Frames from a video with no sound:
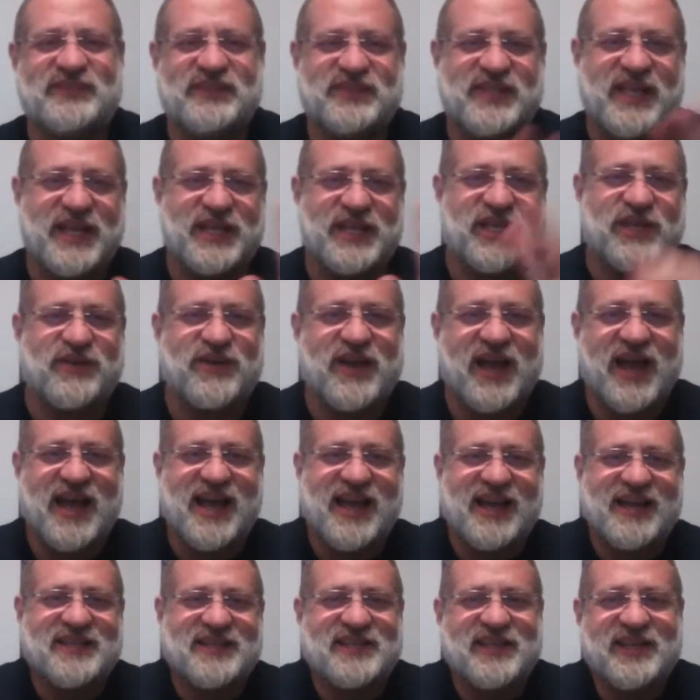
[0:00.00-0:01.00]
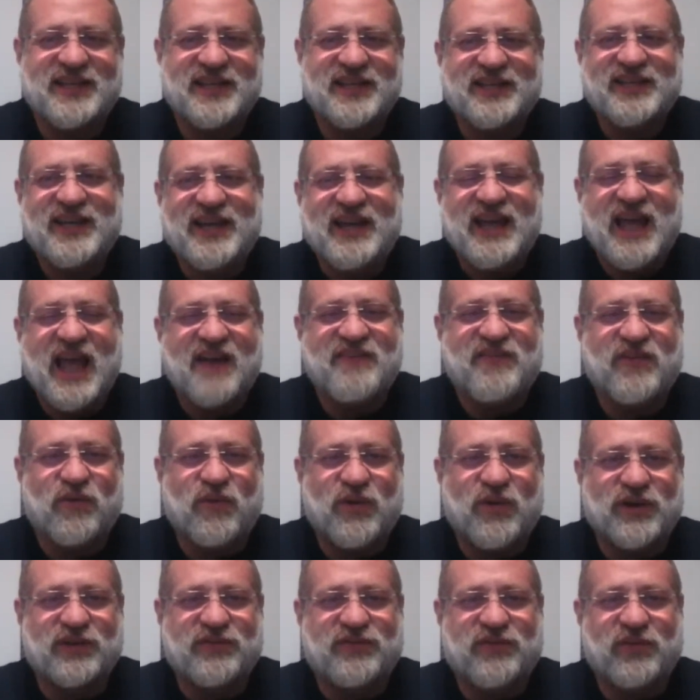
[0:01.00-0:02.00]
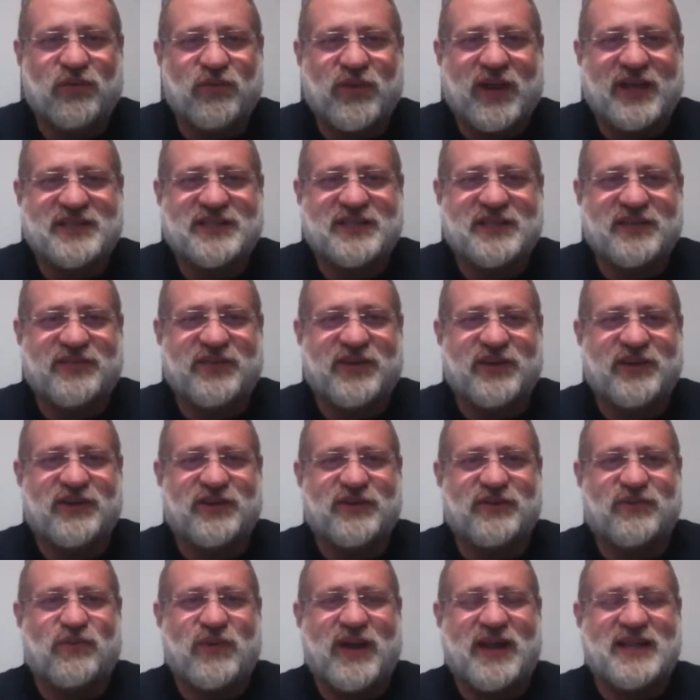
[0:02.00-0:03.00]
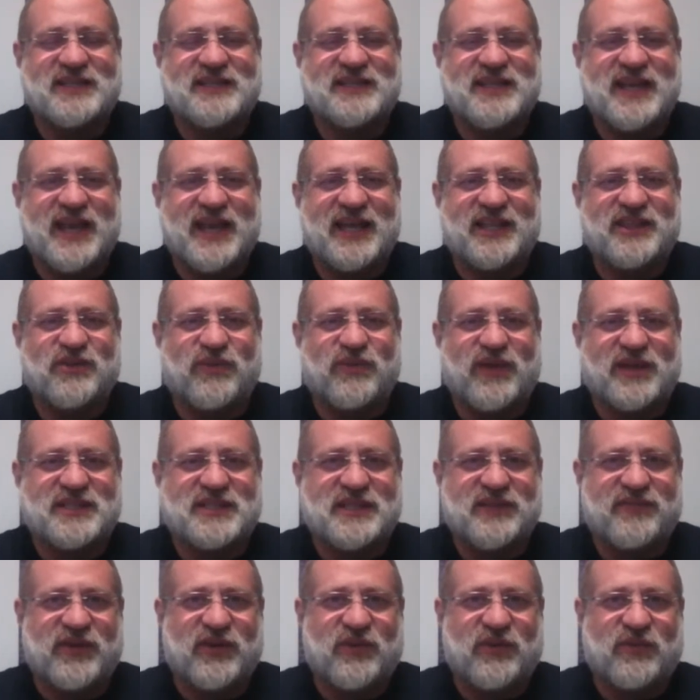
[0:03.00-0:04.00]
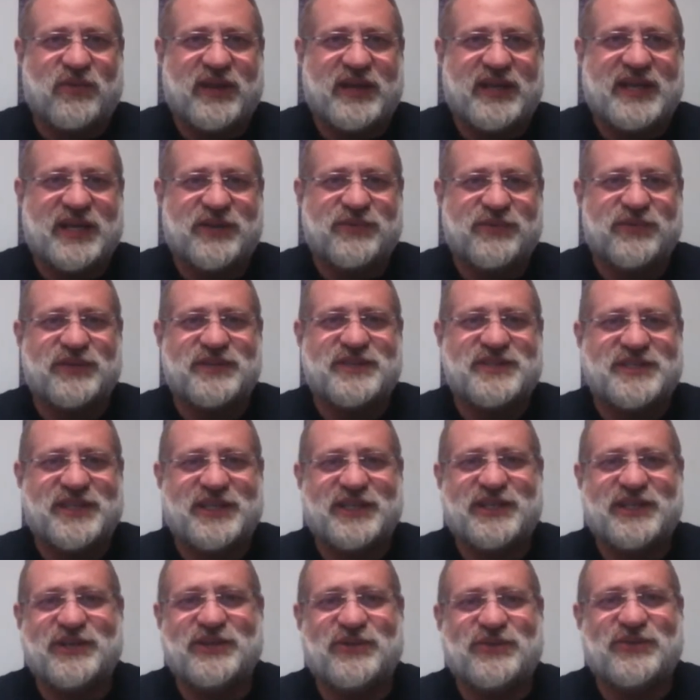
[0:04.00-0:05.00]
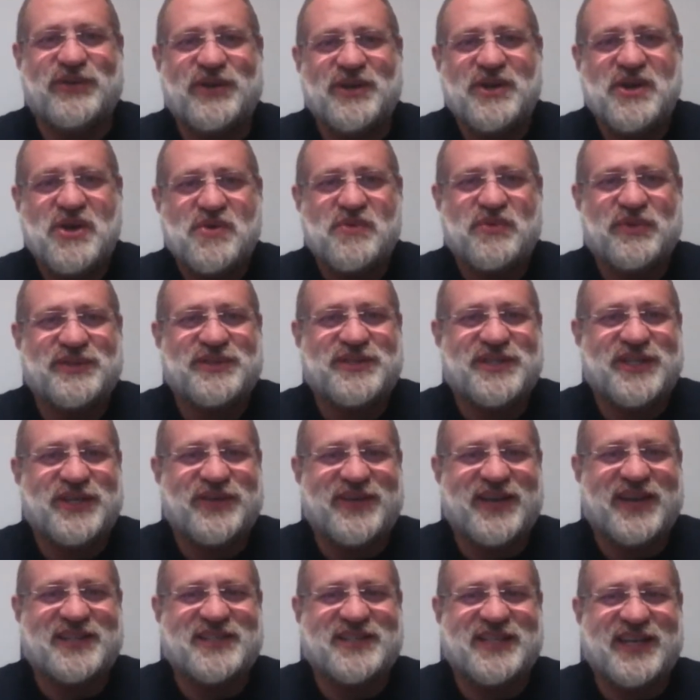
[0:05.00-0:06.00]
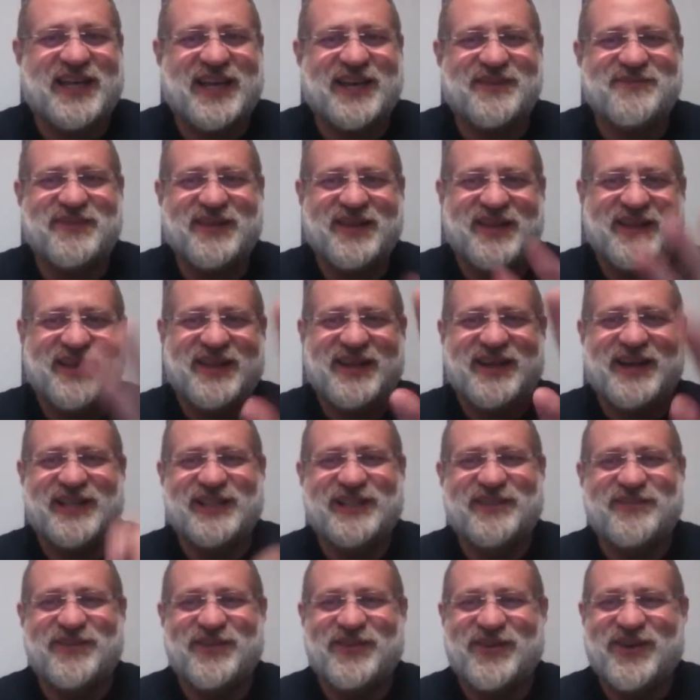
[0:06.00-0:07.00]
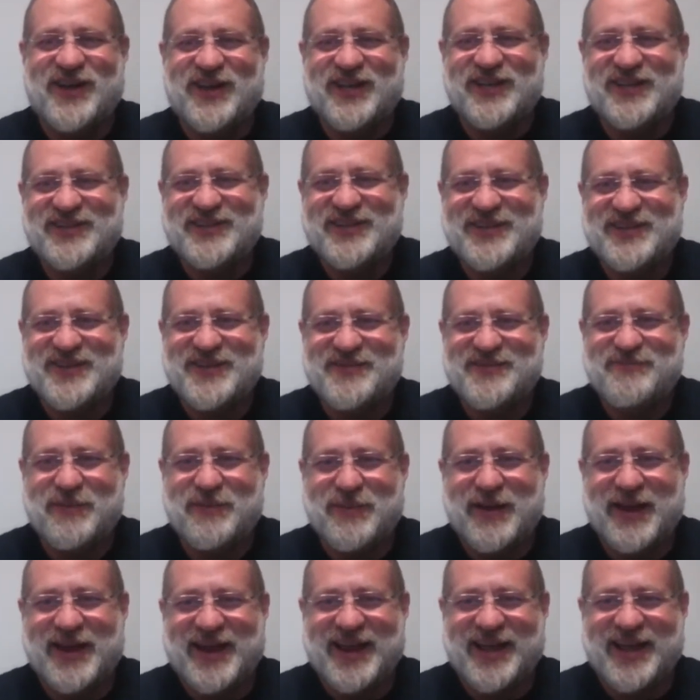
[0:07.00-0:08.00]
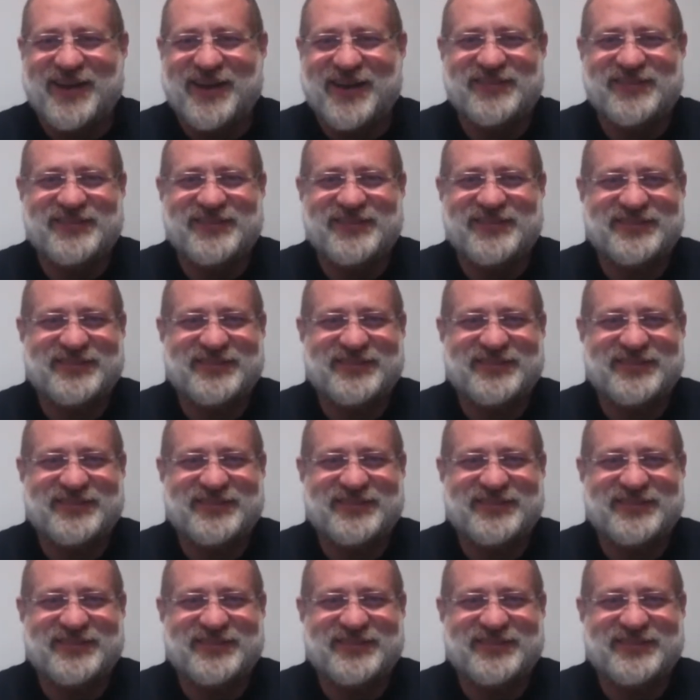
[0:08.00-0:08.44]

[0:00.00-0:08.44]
Thank you, guys. Have a wonderful rest of your Wednesday and the rest of your week, and we'll see you next time. I love you all. Bye-bye now.